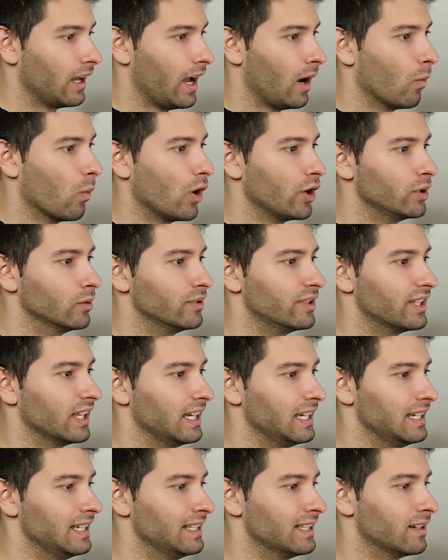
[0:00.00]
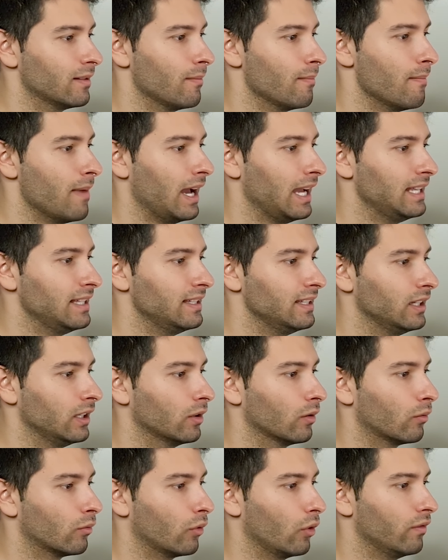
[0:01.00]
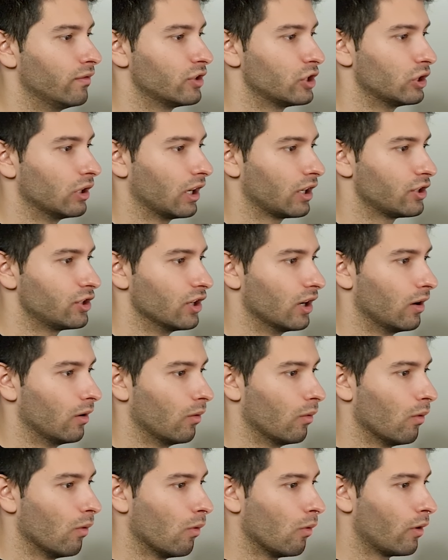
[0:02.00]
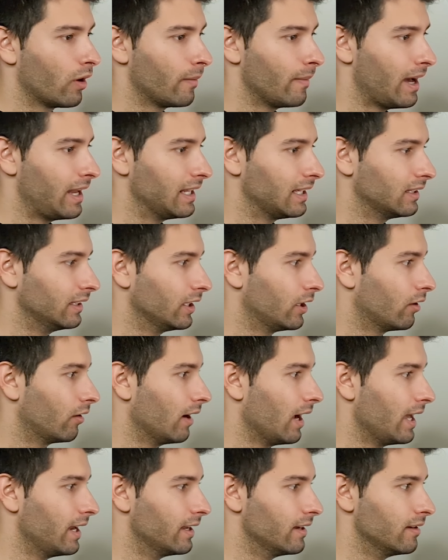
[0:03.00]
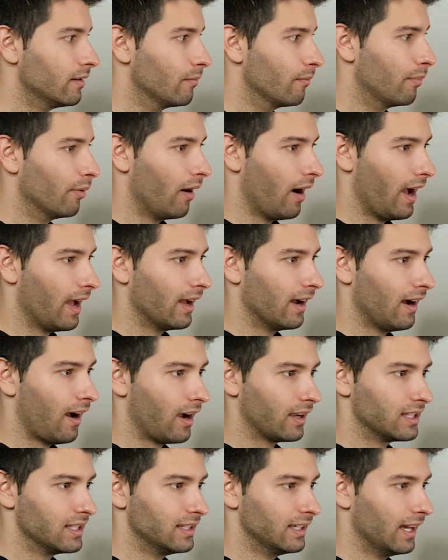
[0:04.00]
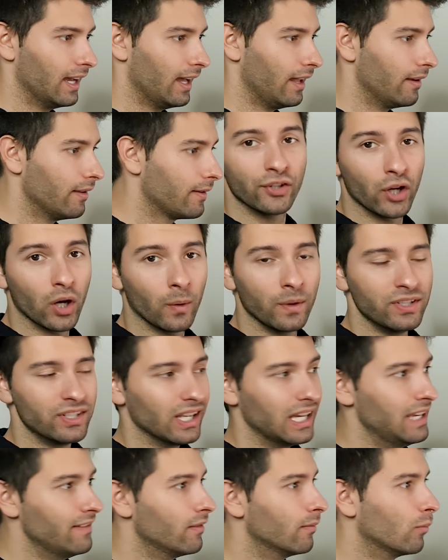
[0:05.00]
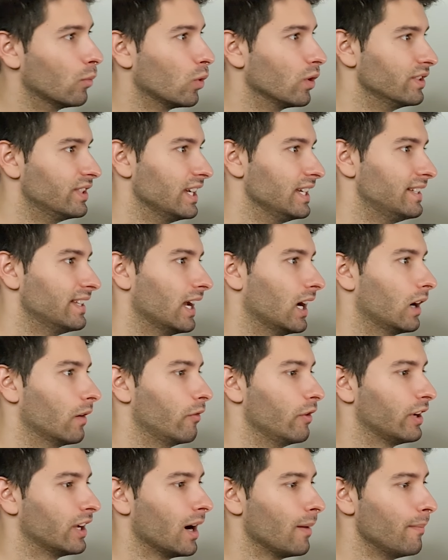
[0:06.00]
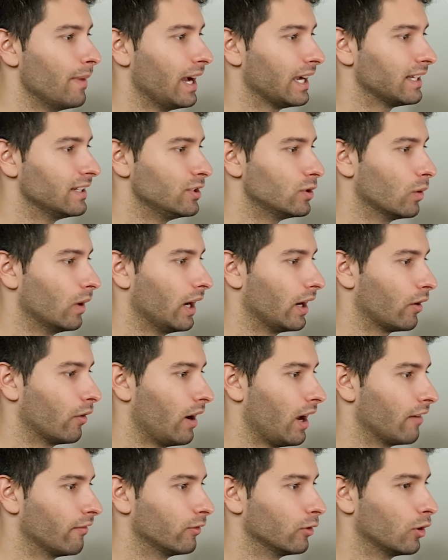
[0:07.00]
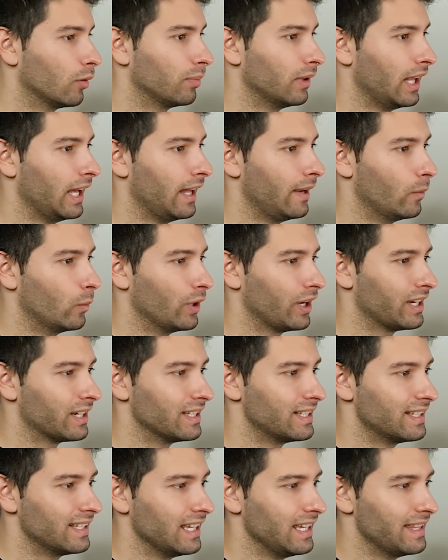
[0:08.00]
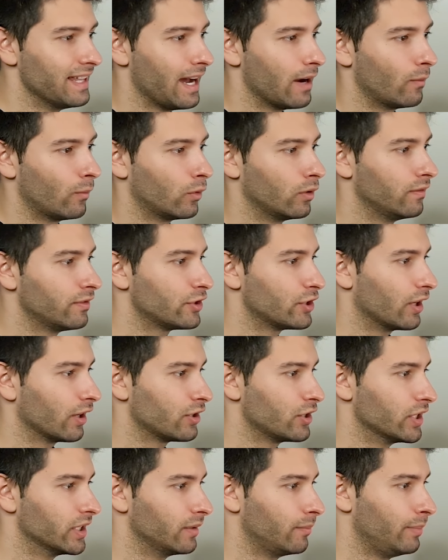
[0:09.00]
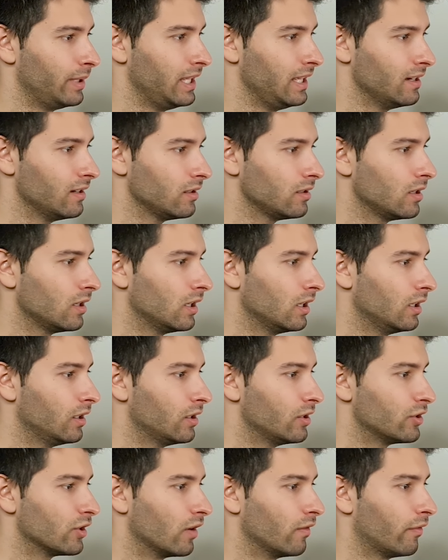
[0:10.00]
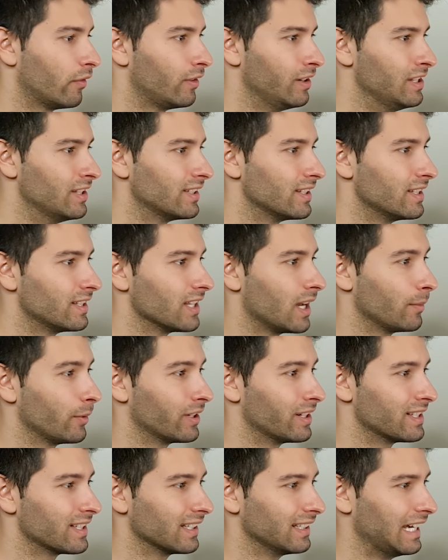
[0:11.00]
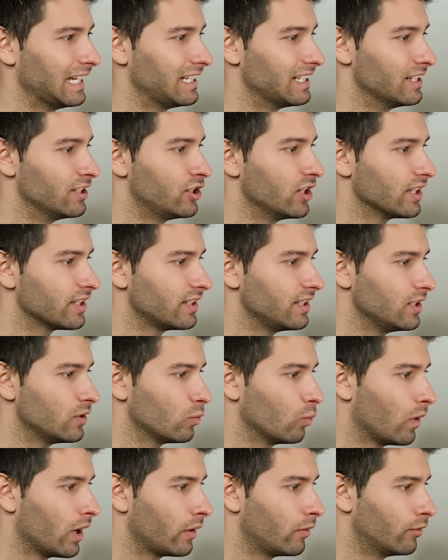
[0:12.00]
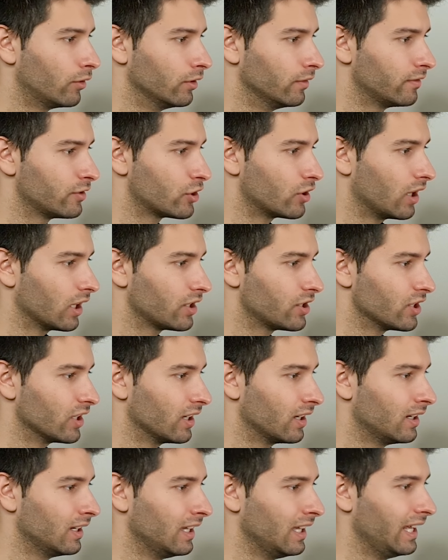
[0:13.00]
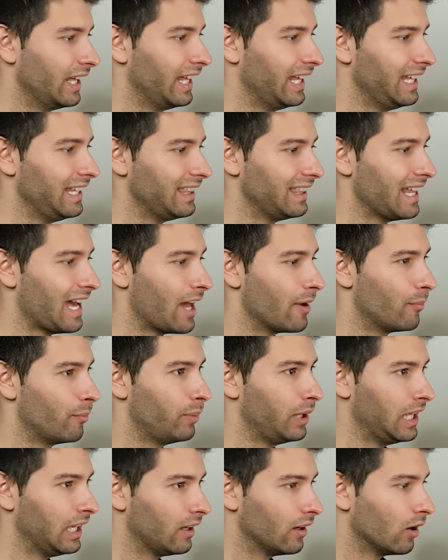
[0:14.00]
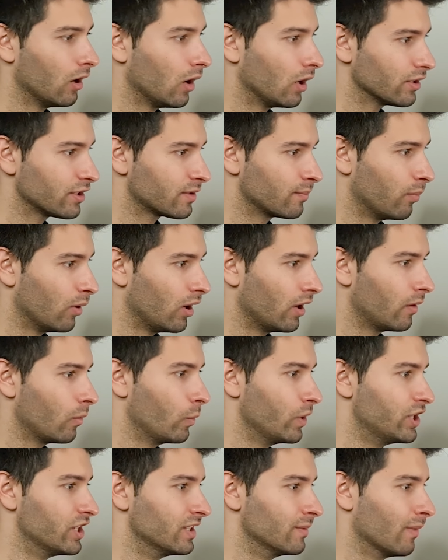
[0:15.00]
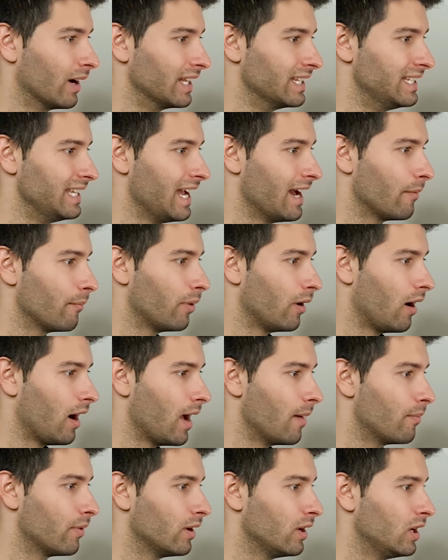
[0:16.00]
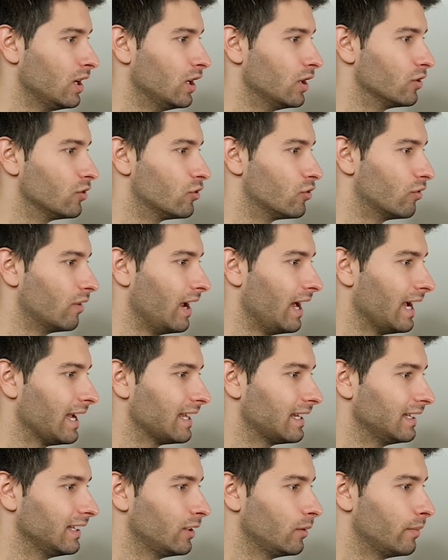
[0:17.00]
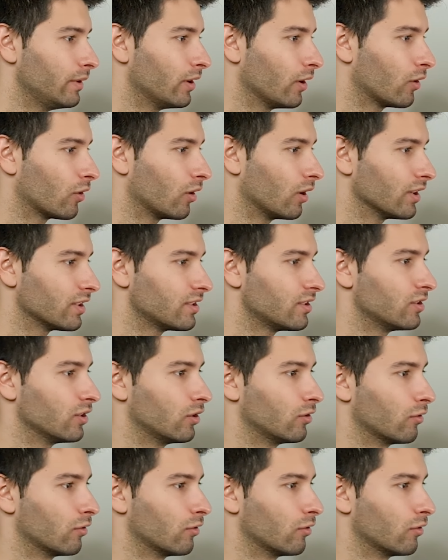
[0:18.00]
and what you'll see is an amazing roof structure automatically created by ArchiCAD. To go into even more detail, if we come back into our ground floor plan, we're gonna see that roof structure appear. So for instance, I'm gonna select just this one roof structure, hit that pink hotspot, which is my downpipe, drag it a little bit across to